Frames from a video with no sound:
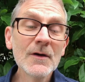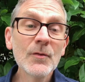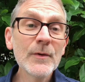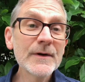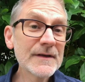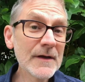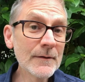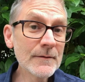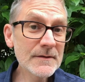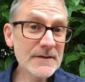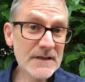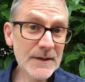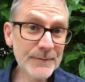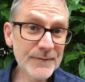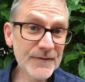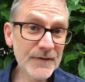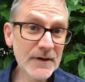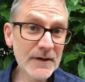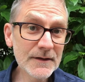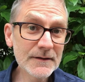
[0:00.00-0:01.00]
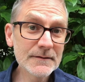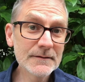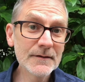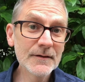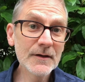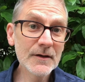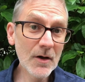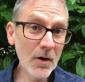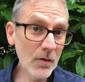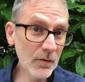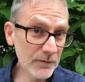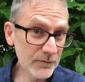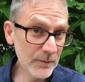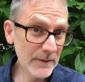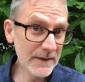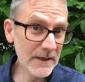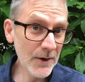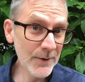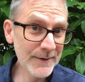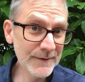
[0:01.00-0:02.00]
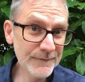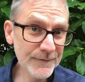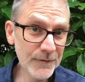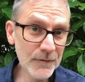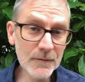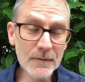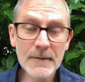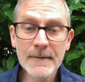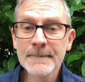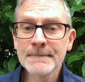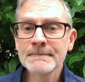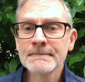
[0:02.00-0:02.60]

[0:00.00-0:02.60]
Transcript: we don't subvert the goals we're going for?